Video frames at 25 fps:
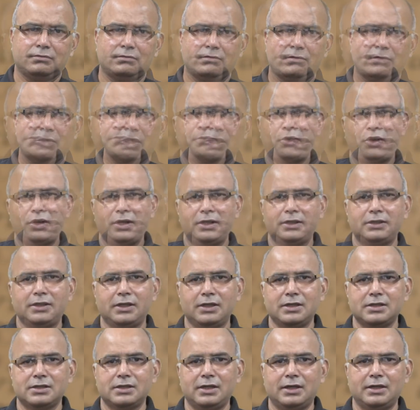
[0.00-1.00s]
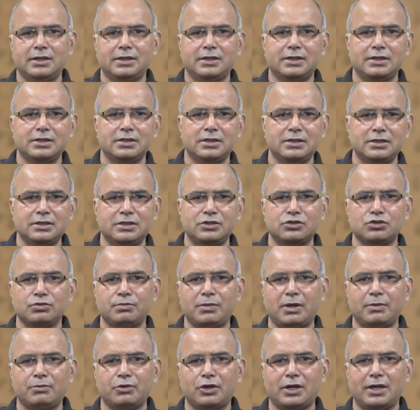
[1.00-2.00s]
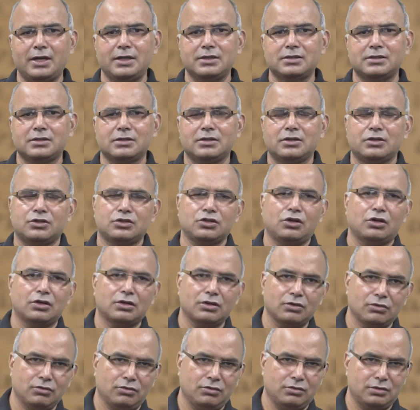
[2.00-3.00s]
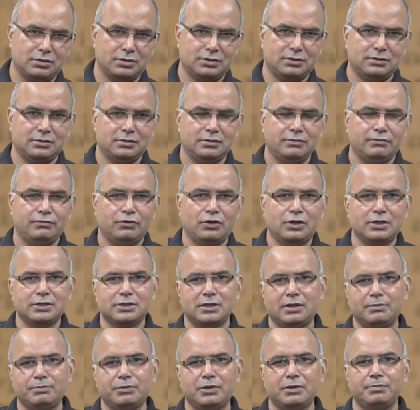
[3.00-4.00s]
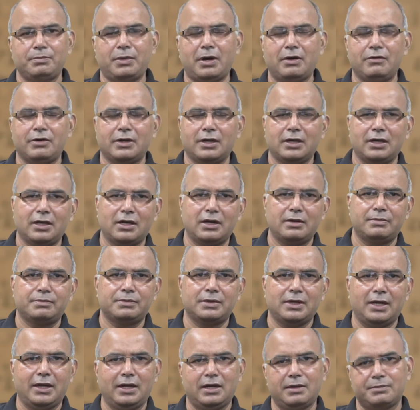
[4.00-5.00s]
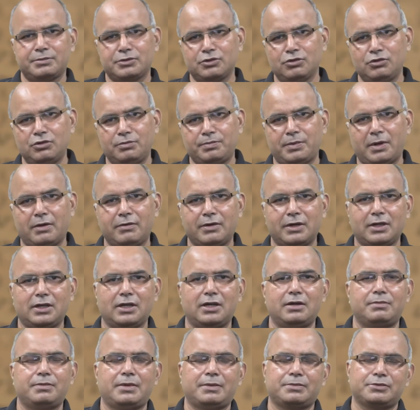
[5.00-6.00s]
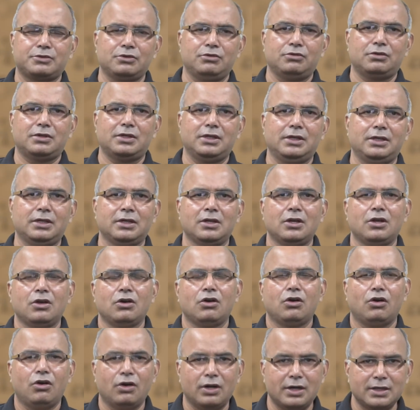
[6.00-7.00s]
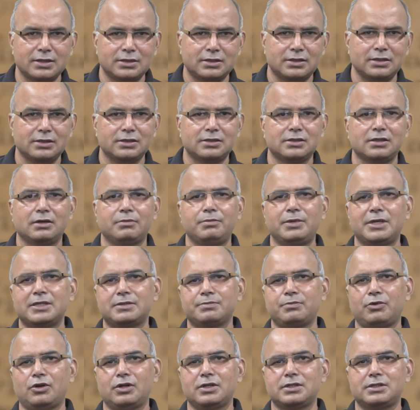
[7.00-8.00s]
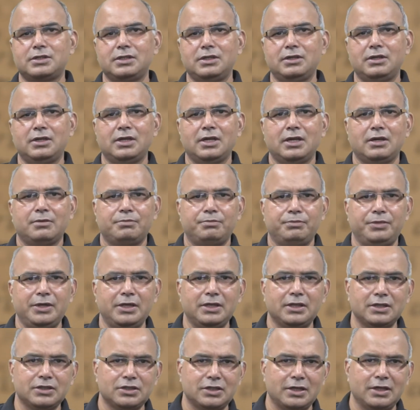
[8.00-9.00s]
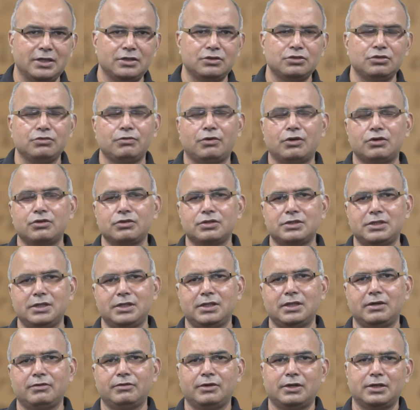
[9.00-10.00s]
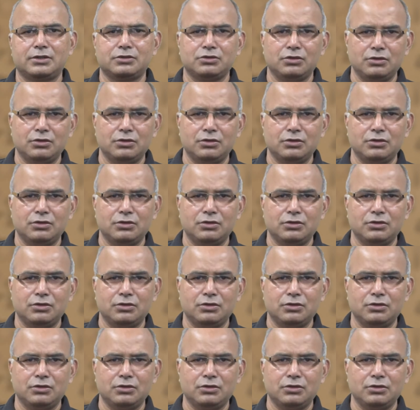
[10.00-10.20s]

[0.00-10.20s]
The important thing is that it is easy to memorize shorter quotes. For example, power corrupt and absolute power corrupt absolutely, honesty is the best policy, be the change you want to see in the world.